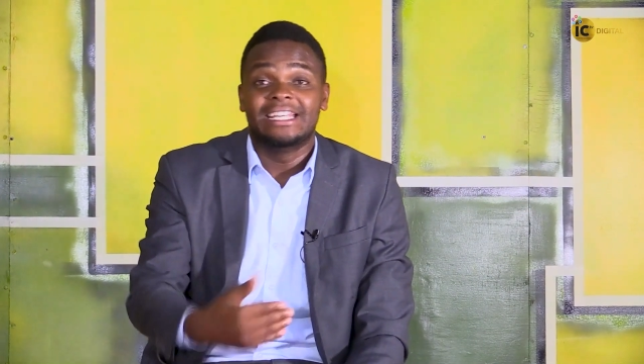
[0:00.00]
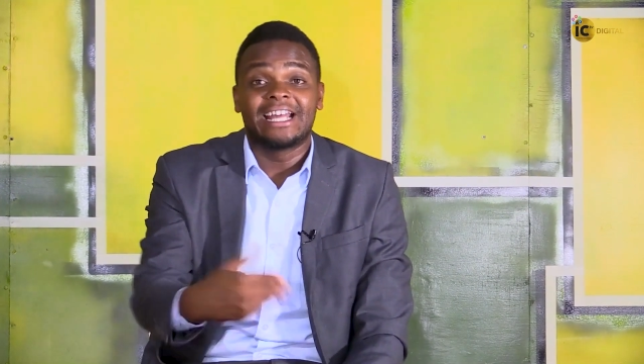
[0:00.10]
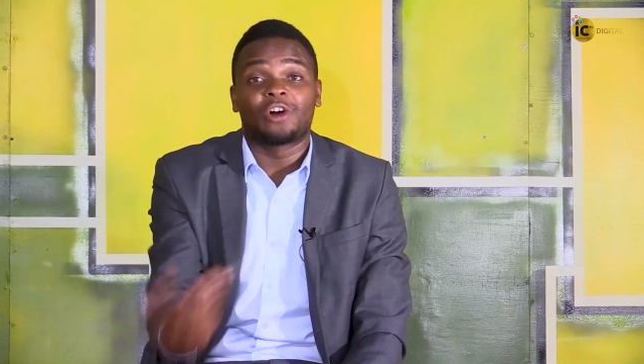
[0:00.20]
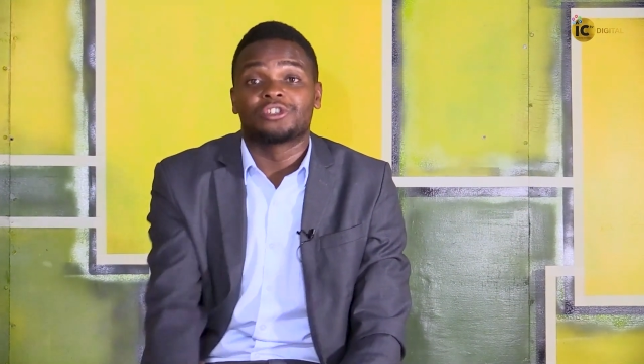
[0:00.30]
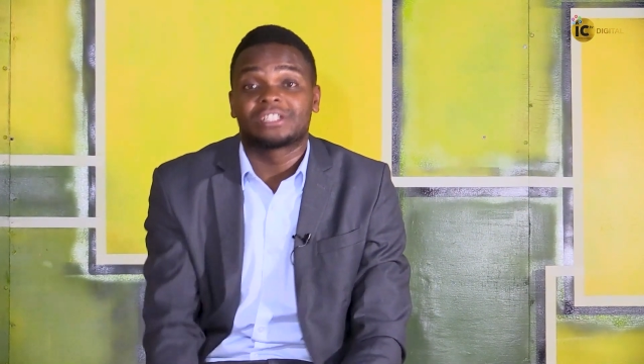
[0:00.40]
in
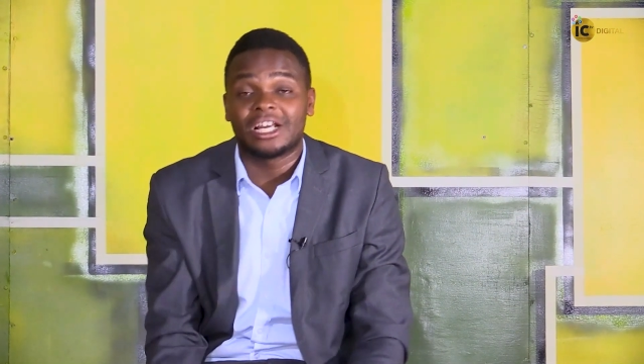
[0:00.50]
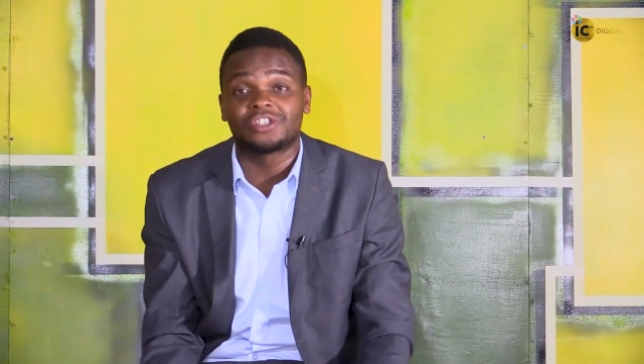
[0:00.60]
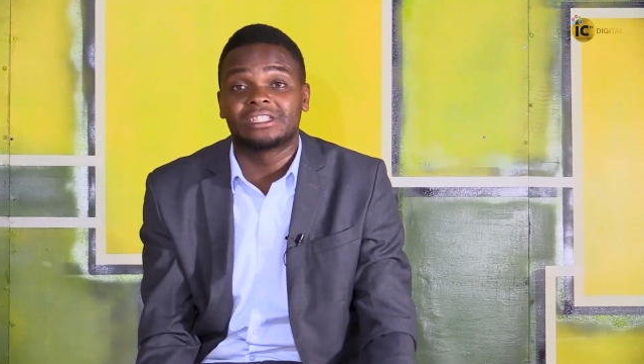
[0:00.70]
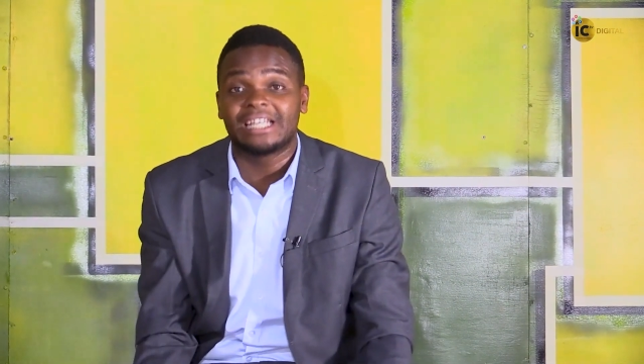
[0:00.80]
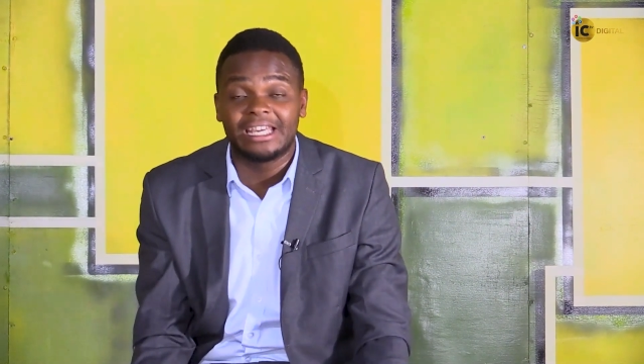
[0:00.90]
the
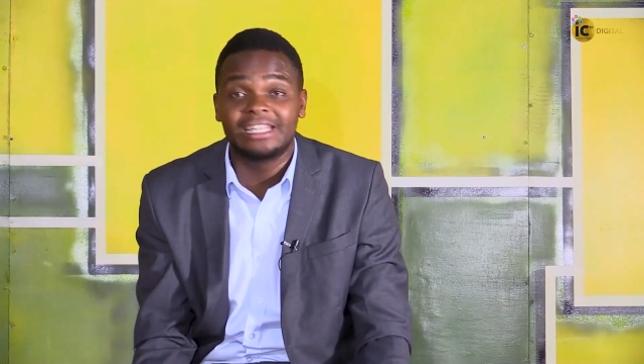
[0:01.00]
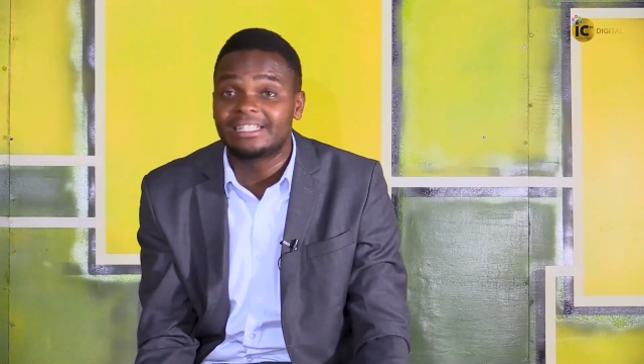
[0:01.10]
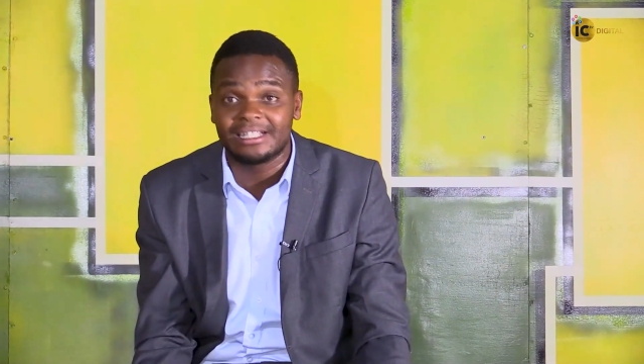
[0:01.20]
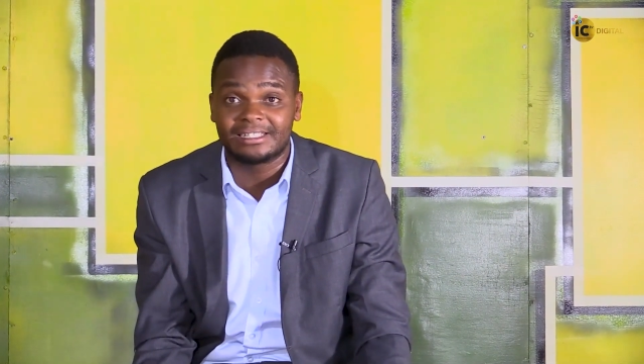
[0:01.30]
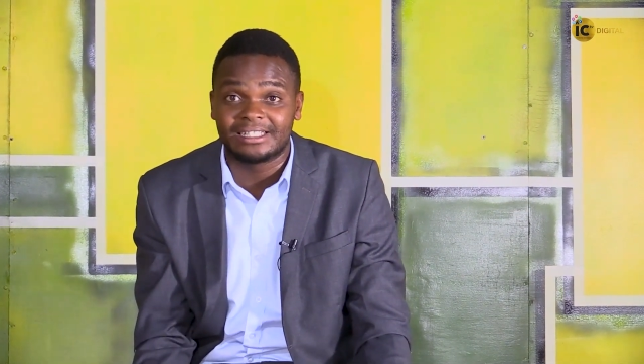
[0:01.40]
construction
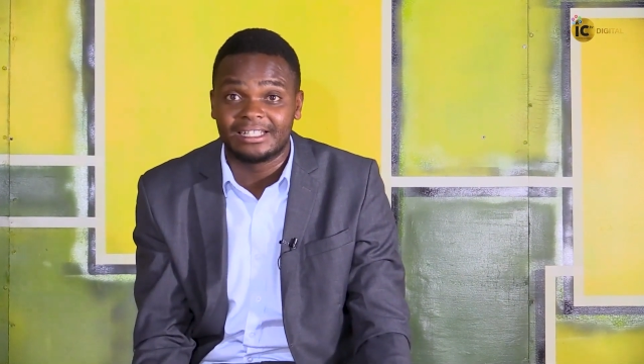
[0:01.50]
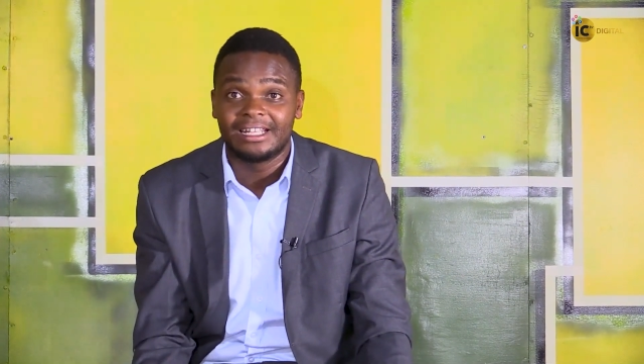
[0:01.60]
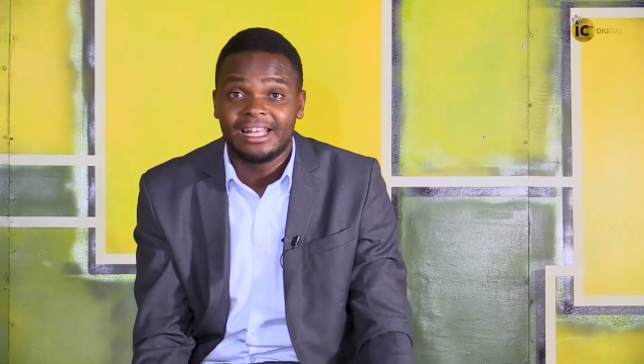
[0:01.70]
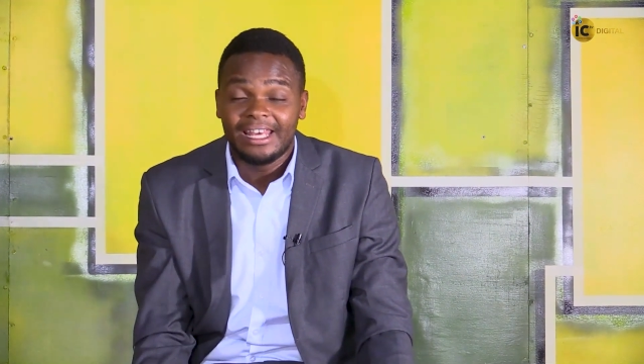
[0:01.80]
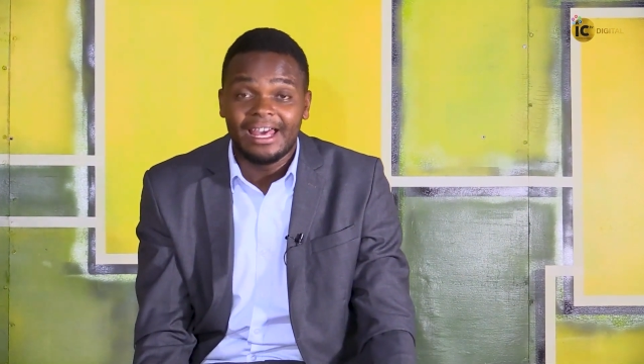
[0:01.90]
industry.
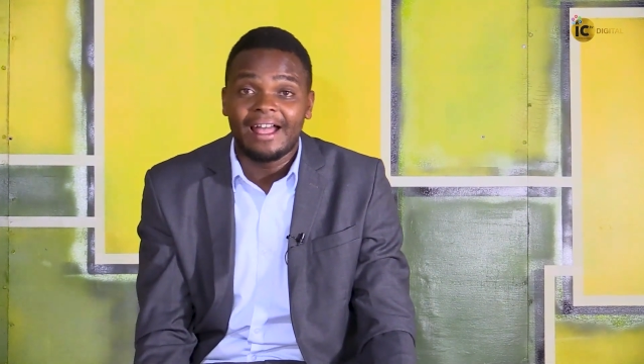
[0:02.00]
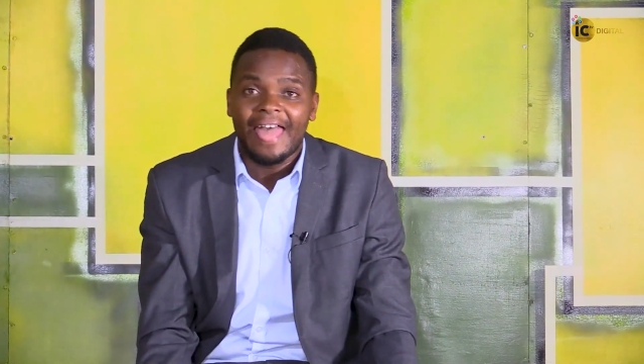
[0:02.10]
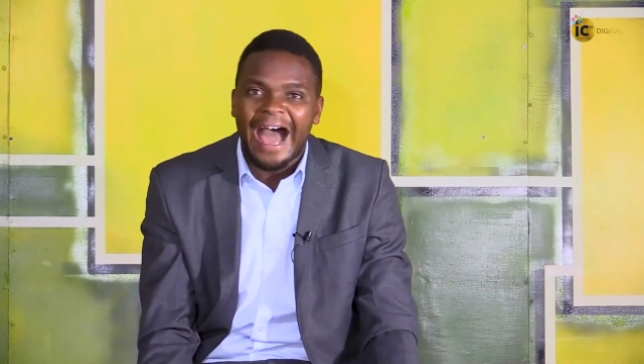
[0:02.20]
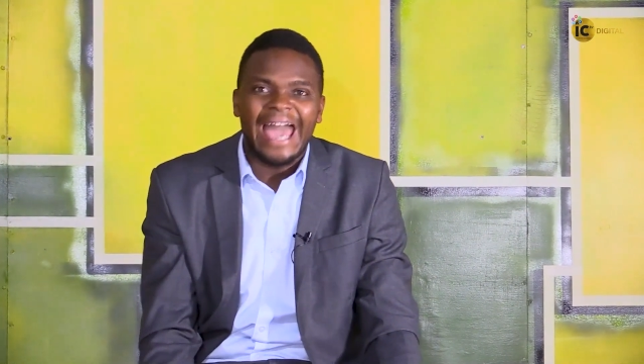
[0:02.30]
Yeah,